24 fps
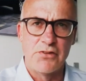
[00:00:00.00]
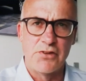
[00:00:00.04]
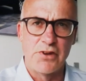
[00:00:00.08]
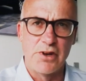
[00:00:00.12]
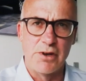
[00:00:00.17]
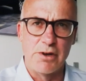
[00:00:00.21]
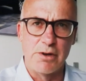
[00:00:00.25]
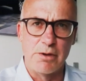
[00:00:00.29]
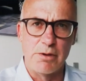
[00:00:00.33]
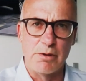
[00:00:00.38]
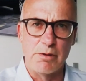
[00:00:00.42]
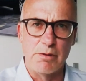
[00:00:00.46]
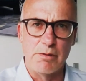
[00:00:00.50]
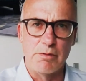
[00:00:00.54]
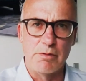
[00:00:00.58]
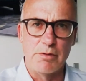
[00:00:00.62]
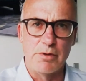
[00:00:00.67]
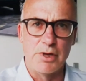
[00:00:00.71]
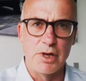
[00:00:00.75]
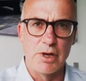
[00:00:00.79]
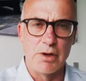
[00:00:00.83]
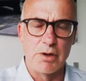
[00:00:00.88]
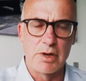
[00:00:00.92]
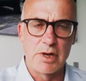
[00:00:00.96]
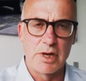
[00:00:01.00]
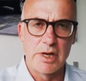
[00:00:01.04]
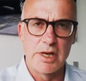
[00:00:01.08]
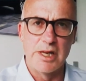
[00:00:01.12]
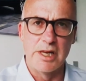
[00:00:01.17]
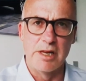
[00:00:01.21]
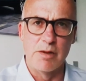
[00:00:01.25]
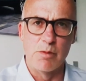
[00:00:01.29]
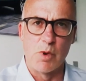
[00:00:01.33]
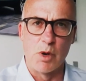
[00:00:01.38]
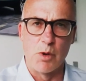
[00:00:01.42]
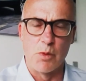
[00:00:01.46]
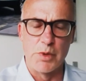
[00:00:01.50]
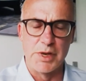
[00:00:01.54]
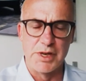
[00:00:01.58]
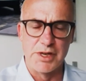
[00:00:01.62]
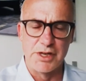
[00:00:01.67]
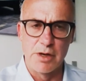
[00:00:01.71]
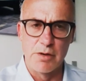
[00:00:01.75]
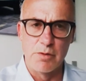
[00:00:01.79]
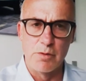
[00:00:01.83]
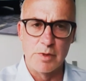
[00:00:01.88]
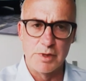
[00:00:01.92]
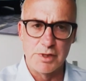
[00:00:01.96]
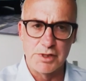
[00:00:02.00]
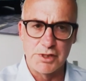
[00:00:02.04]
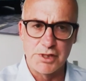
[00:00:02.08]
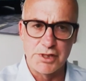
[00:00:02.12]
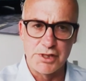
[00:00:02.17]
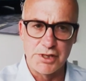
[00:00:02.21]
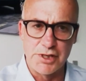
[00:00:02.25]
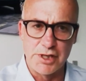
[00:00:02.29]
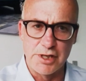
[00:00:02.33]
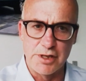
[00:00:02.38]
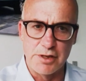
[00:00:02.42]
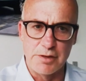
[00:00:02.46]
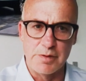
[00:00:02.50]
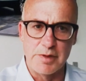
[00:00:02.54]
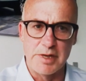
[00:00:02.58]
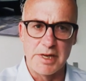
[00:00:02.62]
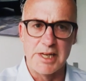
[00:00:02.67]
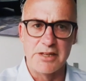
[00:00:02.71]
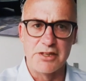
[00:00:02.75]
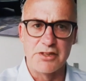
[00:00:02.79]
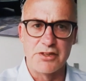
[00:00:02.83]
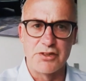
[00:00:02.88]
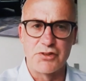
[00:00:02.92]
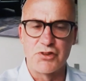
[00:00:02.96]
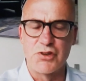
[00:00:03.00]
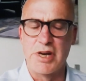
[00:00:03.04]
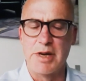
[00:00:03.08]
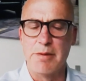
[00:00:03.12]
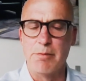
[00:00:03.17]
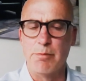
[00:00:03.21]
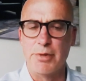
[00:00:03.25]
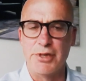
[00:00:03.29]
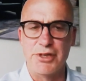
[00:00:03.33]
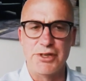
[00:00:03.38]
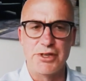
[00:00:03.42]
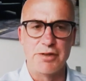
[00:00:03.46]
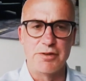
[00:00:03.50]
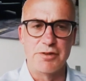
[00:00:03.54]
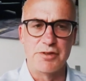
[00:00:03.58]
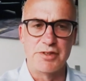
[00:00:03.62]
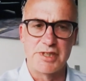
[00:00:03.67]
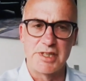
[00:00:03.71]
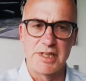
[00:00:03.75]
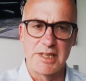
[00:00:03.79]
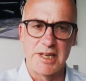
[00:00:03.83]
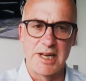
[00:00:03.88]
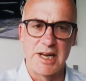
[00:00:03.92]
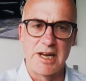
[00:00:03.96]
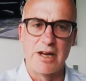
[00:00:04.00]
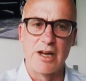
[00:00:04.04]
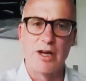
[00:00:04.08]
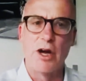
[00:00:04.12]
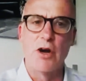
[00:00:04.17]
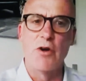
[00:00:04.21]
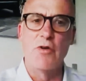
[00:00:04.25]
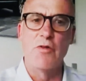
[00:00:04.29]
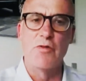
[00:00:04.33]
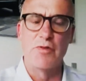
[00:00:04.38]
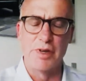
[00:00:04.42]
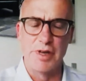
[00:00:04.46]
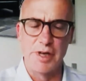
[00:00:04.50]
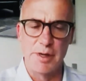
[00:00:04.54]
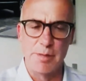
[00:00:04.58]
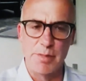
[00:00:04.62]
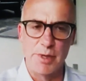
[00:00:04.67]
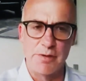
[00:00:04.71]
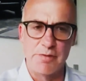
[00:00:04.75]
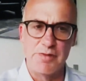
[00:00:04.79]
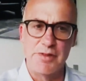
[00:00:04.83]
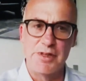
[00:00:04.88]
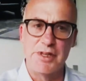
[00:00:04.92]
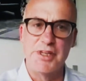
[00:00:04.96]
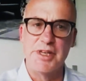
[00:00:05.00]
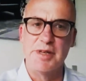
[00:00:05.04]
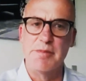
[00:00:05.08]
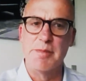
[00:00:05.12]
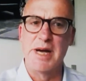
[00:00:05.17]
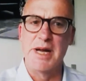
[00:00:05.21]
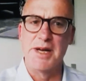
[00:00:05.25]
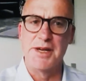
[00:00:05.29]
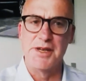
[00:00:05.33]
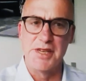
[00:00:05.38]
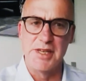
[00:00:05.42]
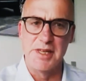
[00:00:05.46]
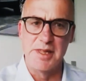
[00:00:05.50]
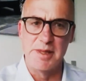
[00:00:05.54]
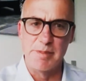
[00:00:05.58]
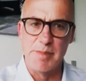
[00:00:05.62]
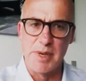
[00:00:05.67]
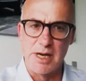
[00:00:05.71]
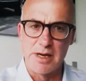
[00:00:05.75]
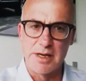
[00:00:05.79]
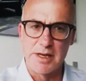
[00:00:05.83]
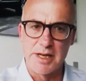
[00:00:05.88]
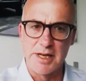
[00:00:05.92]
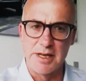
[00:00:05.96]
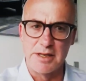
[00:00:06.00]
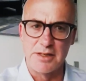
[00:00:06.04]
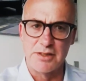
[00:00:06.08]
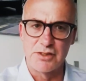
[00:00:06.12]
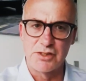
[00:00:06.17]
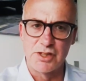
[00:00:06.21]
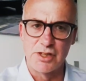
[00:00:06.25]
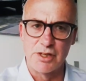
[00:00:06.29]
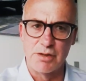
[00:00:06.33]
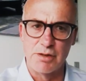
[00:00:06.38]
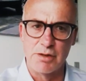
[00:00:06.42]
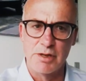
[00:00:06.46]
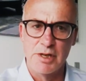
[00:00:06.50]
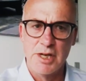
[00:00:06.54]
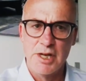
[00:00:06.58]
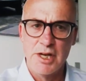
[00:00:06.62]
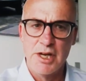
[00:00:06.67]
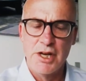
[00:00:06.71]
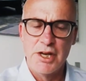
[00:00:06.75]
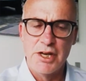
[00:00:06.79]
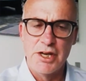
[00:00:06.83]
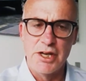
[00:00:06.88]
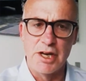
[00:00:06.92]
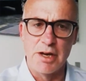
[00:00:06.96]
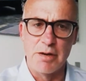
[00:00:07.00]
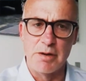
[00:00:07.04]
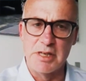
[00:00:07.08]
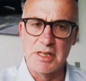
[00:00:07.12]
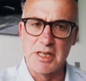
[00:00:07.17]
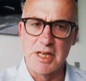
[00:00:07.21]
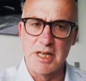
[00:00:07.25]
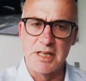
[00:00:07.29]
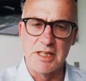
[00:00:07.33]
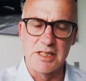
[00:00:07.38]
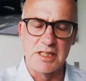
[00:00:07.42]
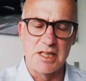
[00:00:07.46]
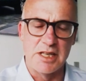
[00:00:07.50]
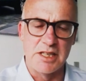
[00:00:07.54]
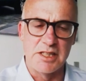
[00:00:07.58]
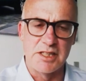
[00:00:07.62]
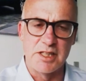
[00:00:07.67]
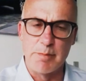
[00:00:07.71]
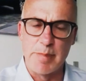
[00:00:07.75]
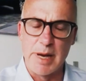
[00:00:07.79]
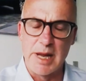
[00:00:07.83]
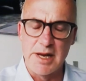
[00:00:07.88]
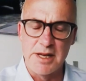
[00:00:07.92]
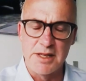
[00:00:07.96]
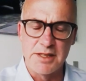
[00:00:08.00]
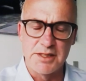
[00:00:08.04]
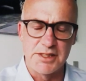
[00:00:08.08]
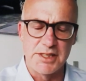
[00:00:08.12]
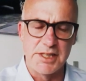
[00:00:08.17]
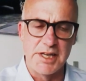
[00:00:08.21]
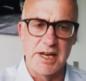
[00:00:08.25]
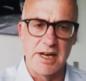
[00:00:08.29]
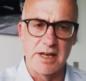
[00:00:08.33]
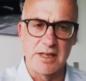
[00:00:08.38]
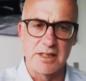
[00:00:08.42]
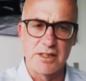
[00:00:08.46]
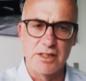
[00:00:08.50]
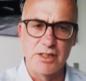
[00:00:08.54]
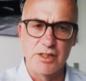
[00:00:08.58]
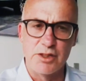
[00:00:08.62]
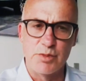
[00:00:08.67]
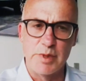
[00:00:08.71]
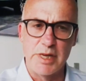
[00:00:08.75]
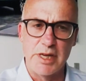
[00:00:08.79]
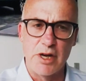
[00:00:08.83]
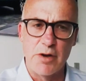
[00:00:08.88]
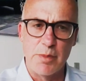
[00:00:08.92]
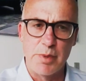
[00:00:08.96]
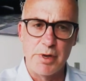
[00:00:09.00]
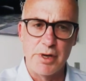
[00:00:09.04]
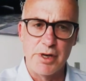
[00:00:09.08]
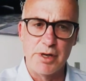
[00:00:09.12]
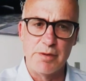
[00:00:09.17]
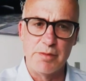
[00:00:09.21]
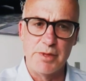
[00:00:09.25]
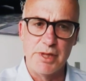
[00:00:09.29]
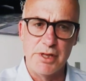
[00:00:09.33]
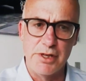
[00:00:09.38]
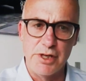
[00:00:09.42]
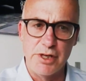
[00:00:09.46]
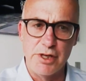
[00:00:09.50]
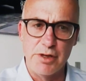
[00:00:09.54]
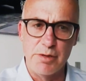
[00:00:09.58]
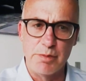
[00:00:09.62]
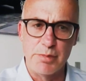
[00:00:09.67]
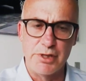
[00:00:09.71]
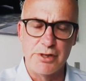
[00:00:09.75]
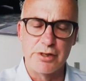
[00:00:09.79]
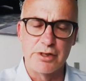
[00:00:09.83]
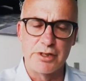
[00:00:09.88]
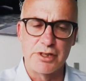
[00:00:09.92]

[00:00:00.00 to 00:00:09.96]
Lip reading: So, clearly what we don't want to do is try and produce over and above the demand in the market. So, it's a balancing act as we open up the new